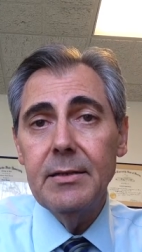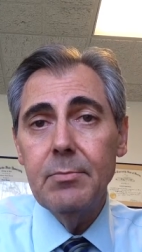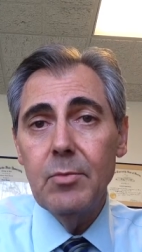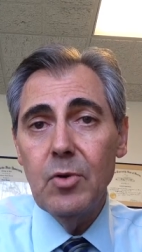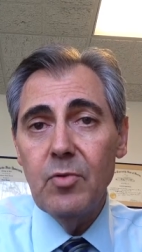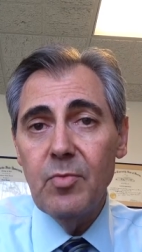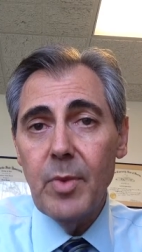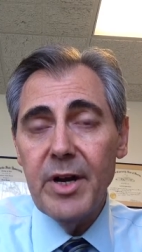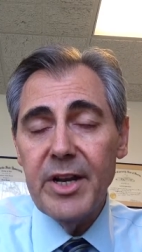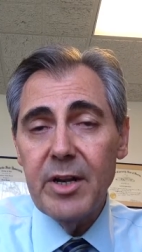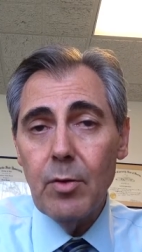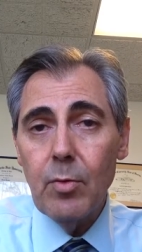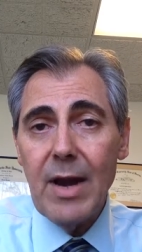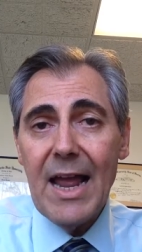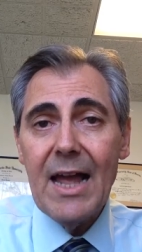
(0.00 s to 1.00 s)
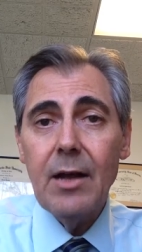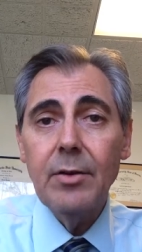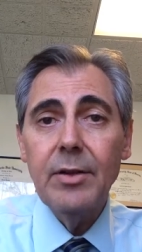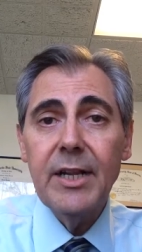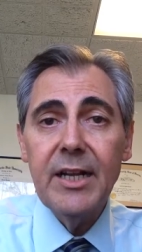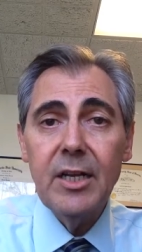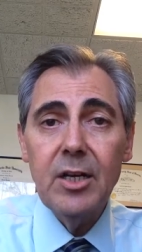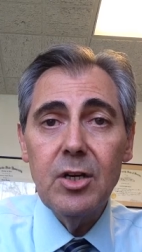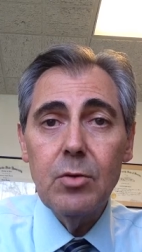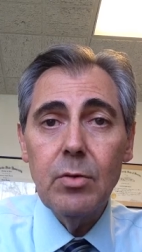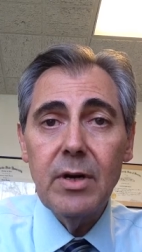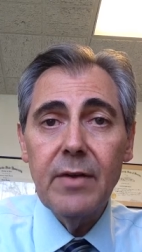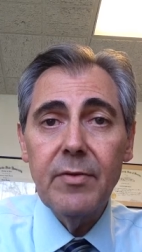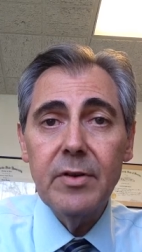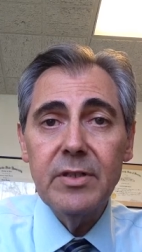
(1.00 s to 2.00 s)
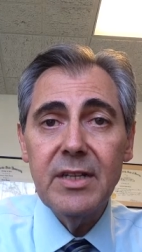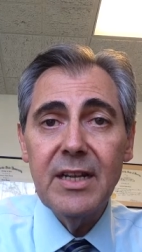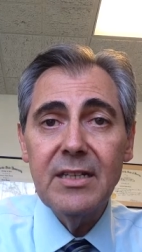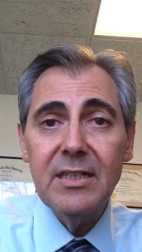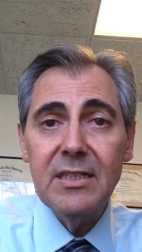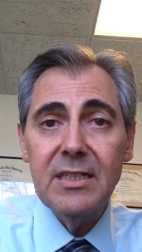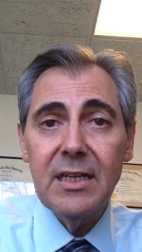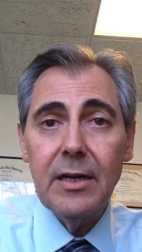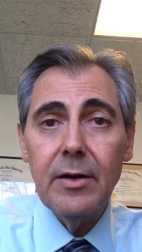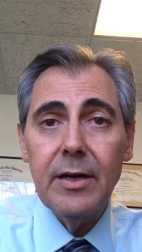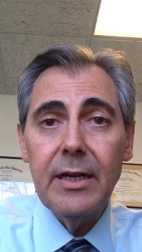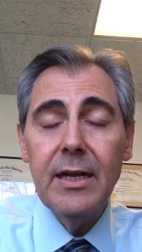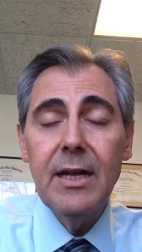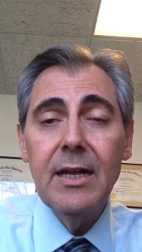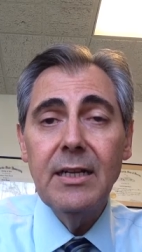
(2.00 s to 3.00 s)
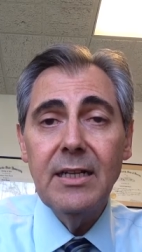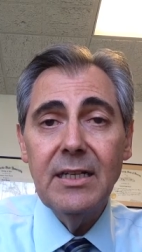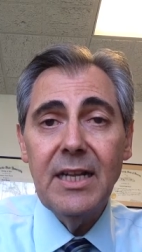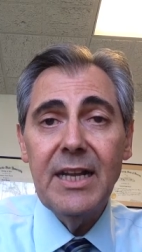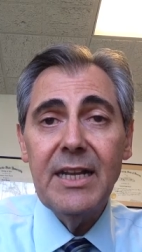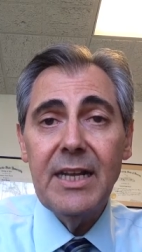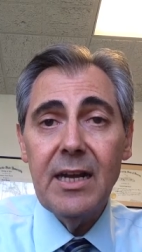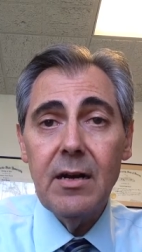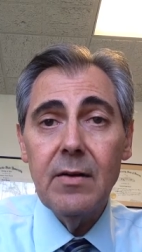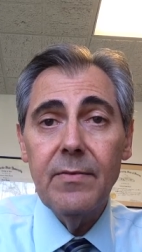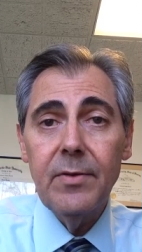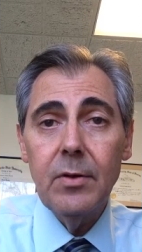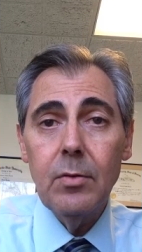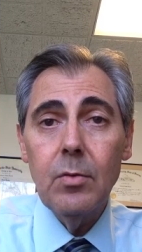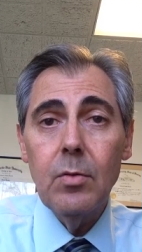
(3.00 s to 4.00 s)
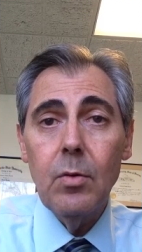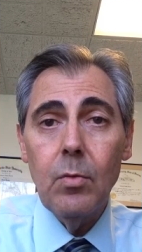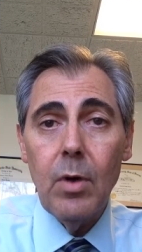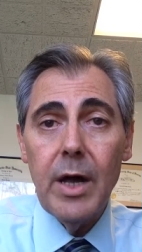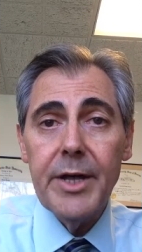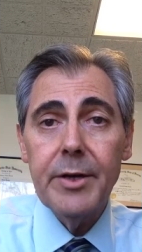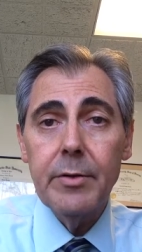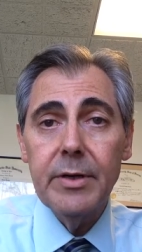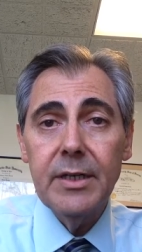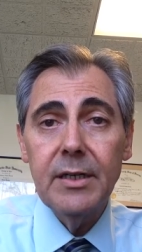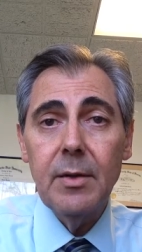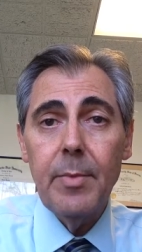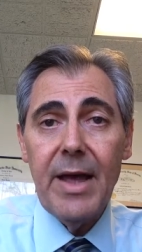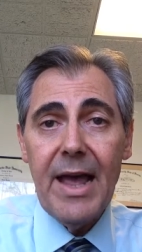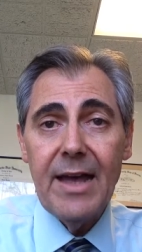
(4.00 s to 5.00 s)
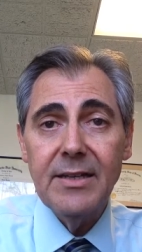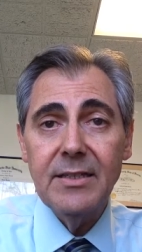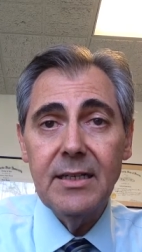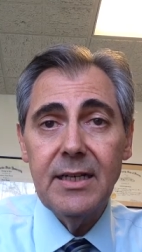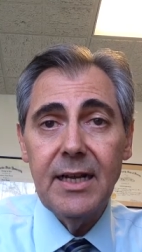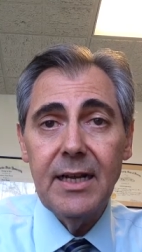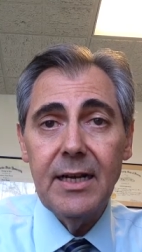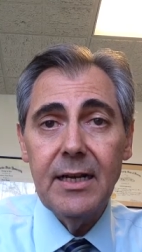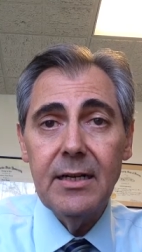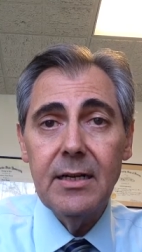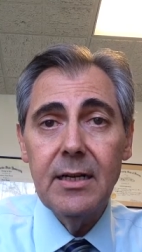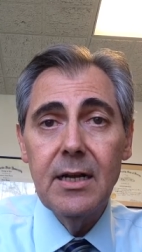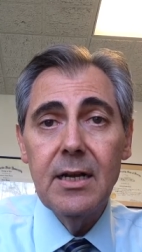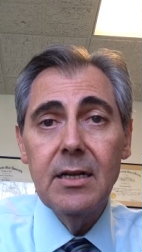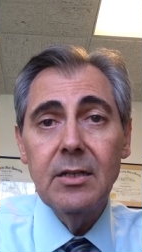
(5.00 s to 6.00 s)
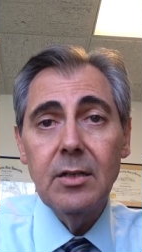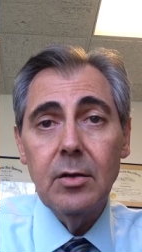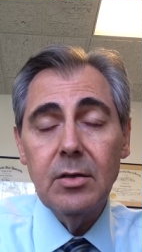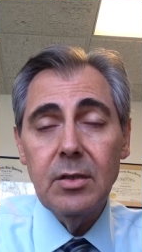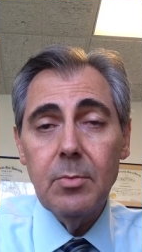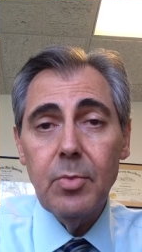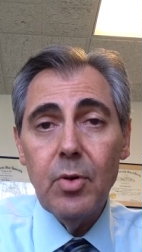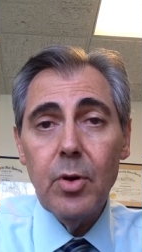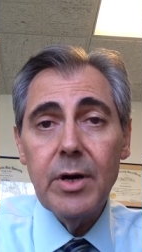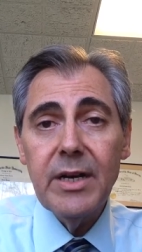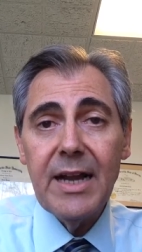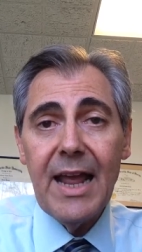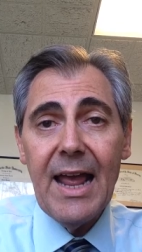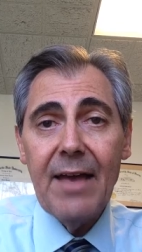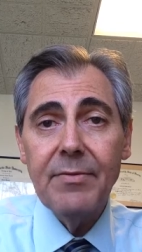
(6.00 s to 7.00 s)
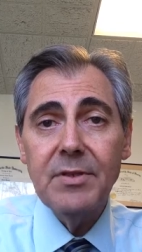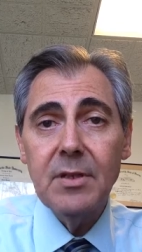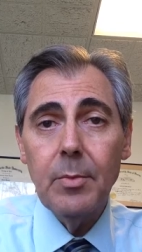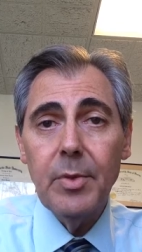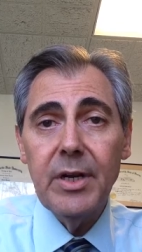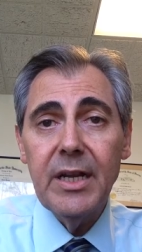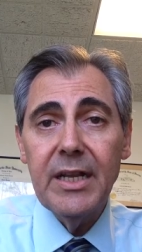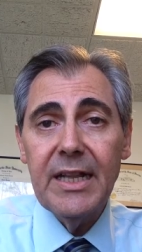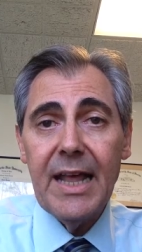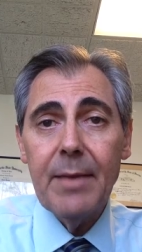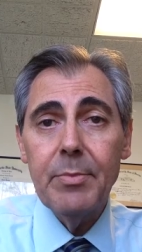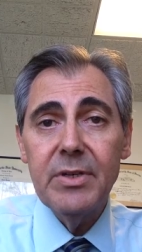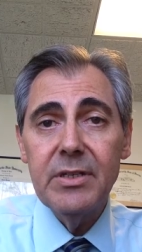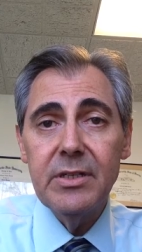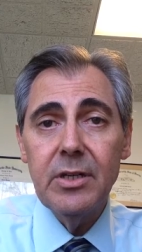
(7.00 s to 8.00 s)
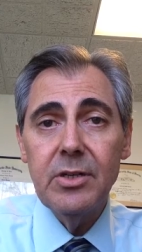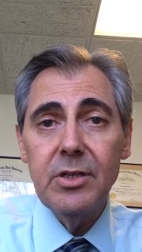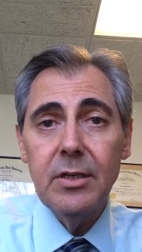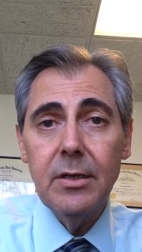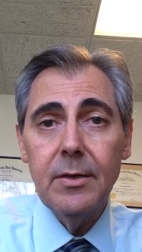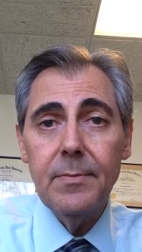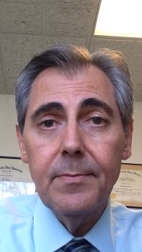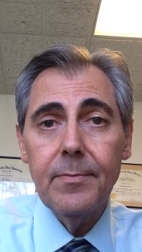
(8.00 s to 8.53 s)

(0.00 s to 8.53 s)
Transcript: move money around, they can do whatever is necessary to take care of you while you're incapacitated. So it's important to have somebody in that position.